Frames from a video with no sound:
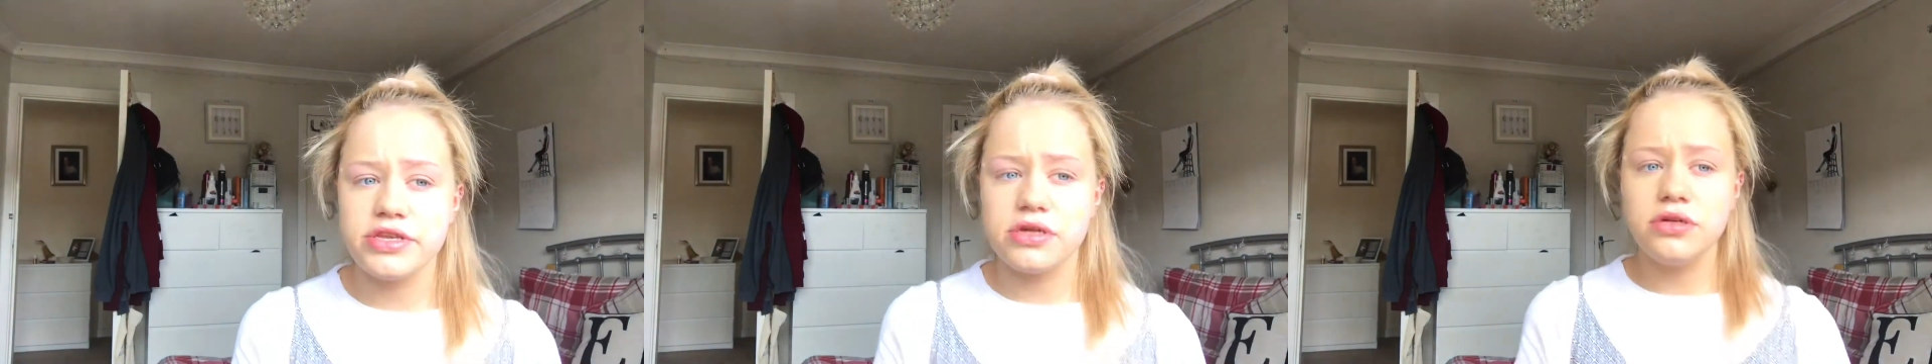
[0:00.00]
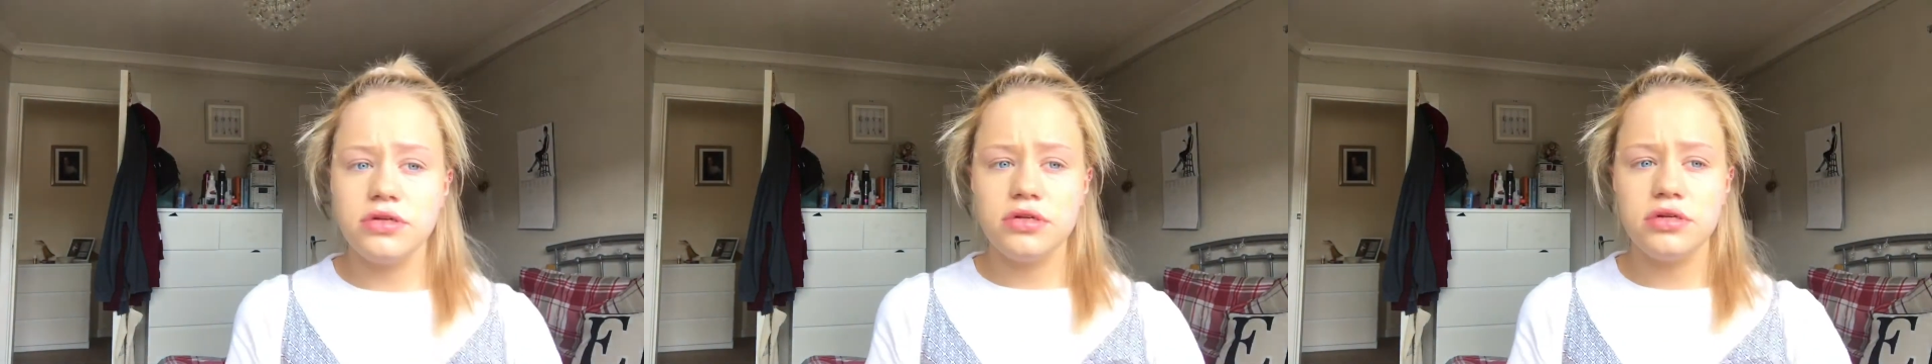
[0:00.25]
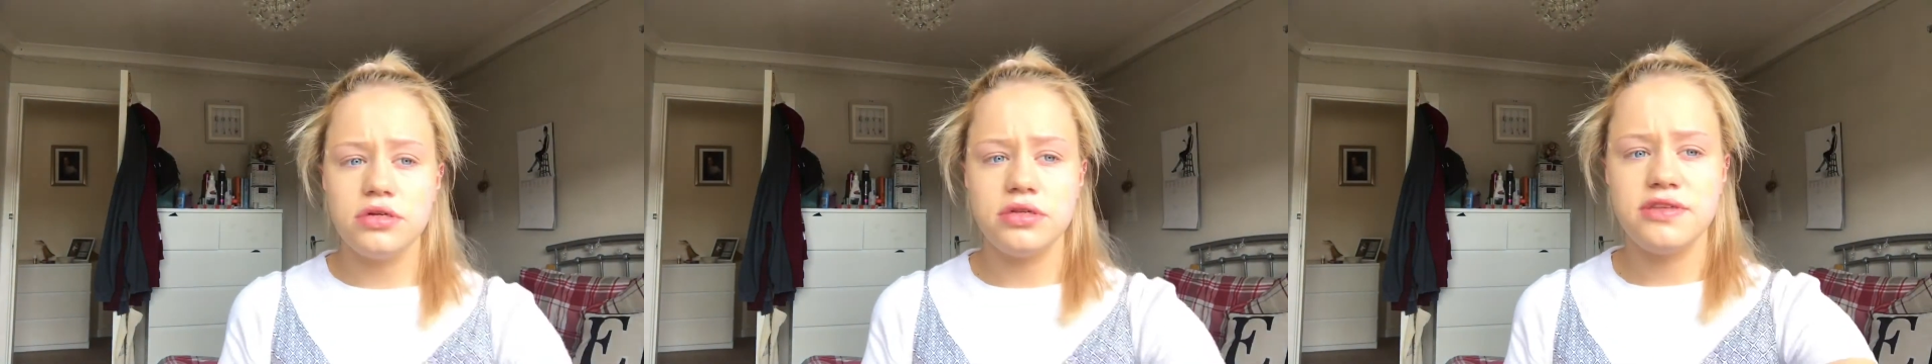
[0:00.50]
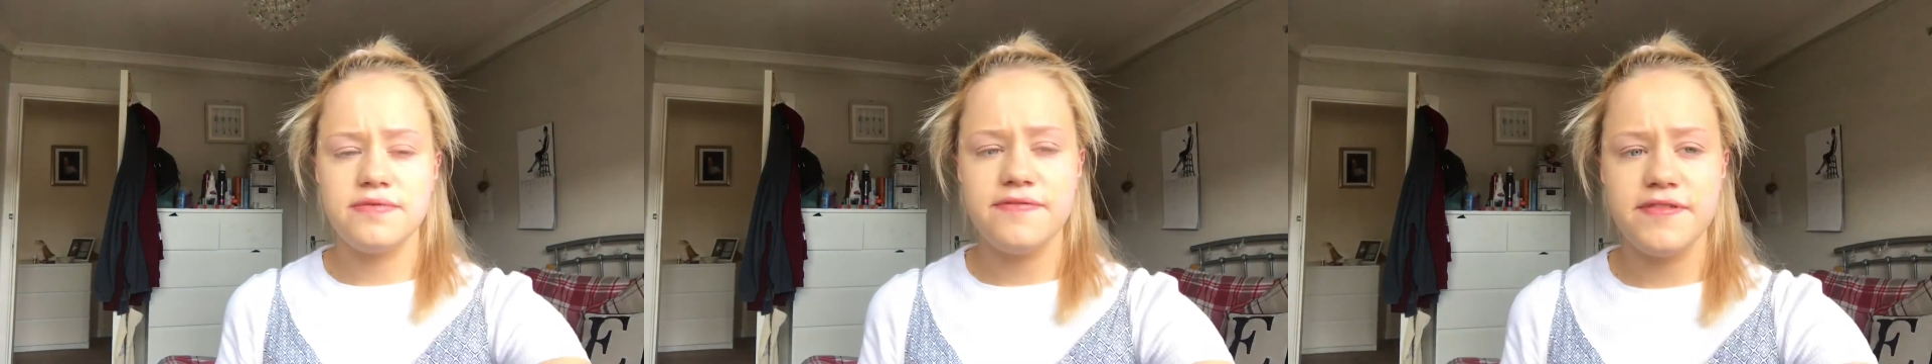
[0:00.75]

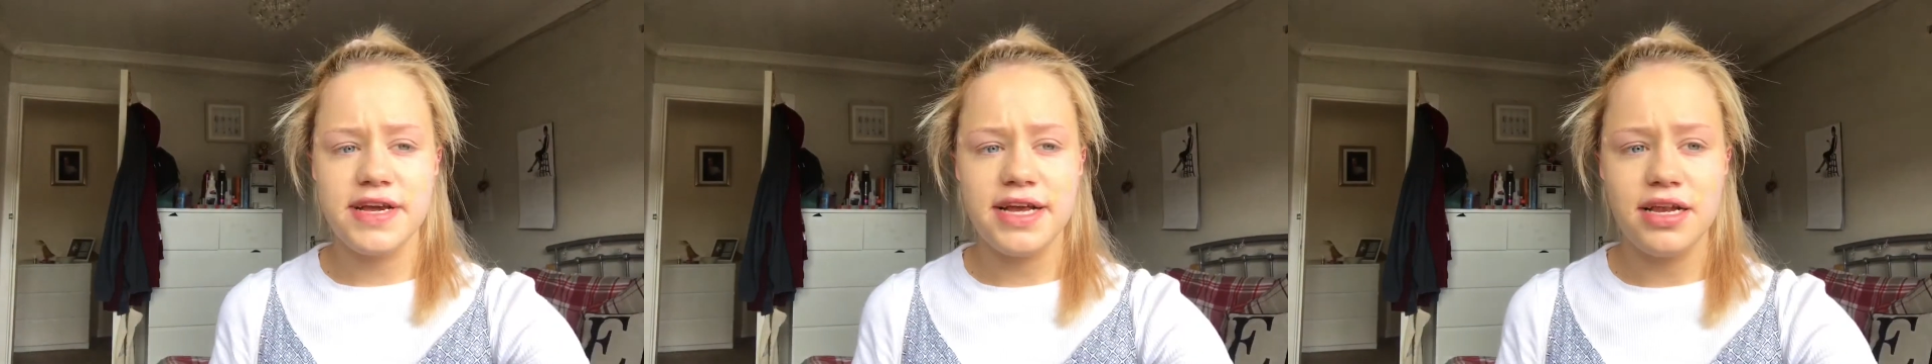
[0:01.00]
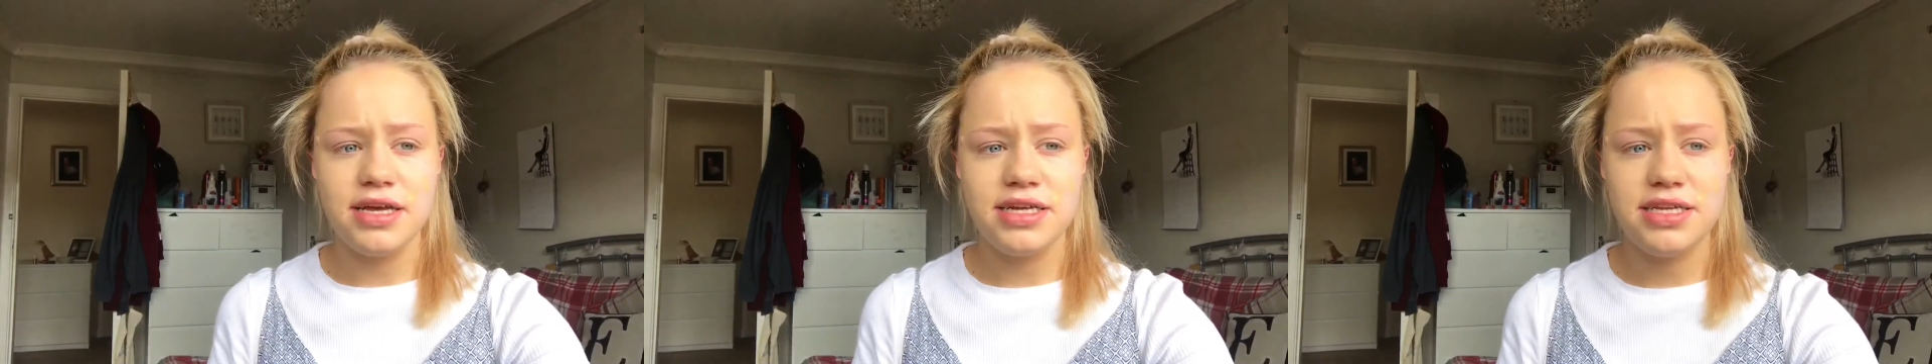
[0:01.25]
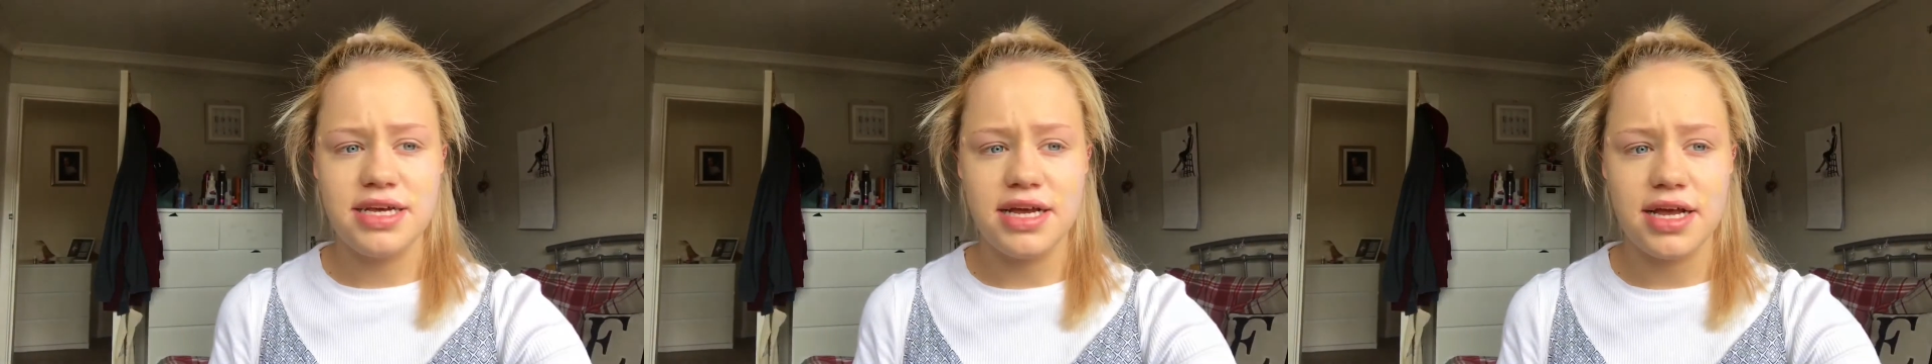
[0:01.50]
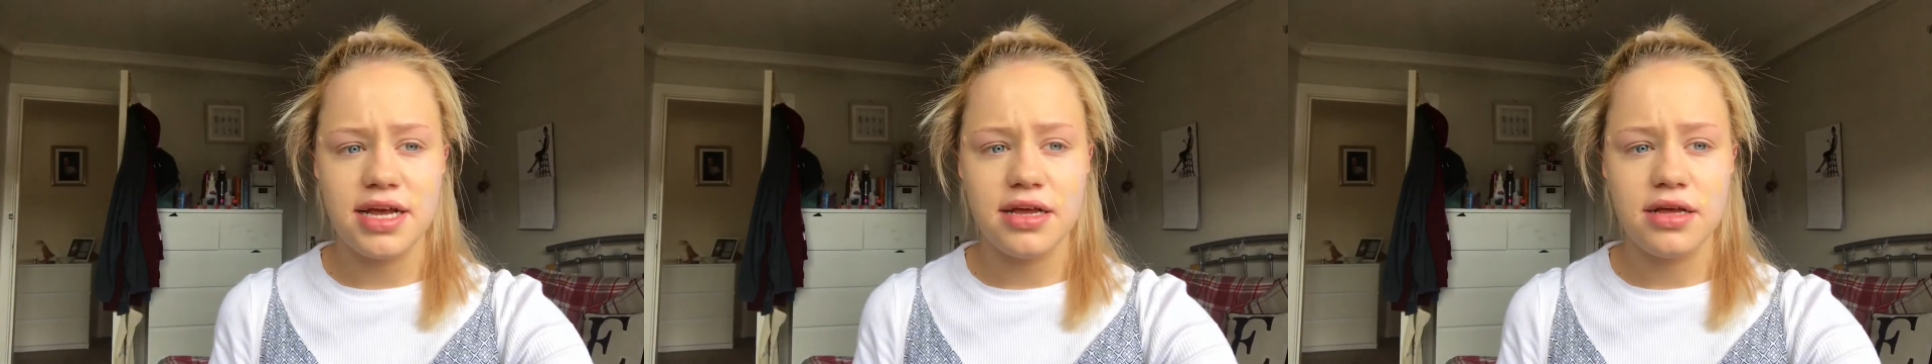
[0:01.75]
this freaking
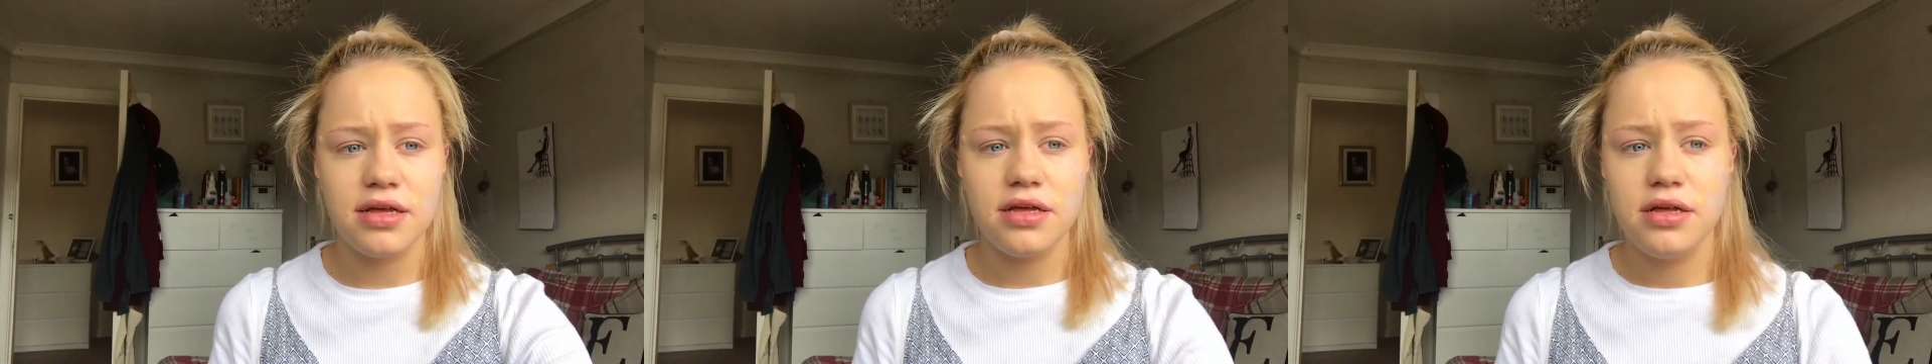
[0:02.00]
lighting,